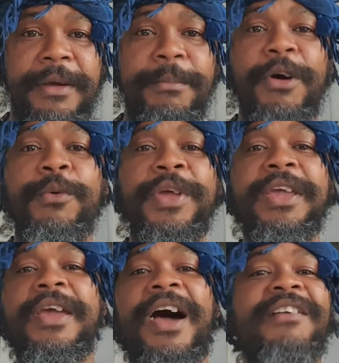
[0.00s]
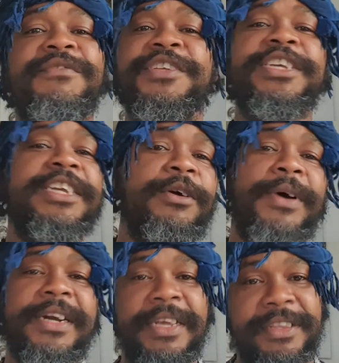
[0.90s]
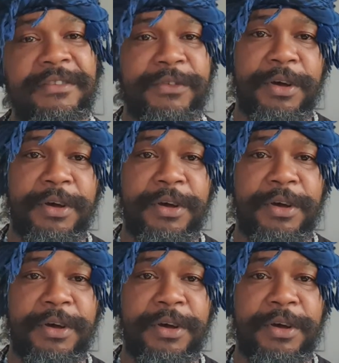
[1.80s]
But we haven't seen our native